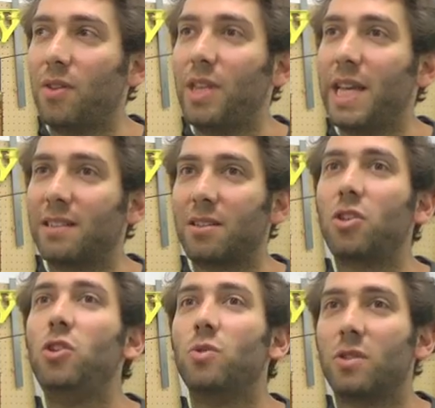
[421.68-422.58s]
the
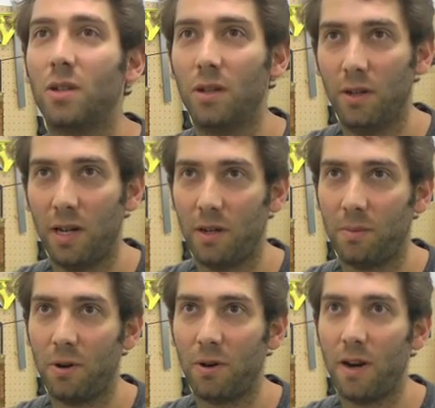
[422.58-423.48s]
excuse to learn how to
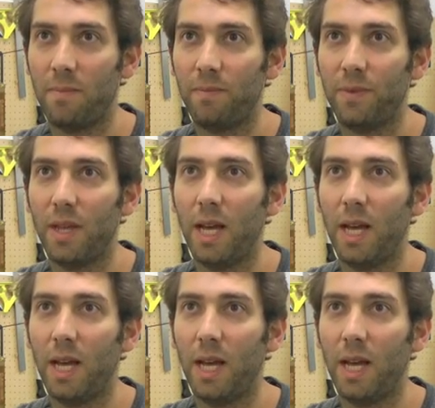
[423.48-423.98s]
program.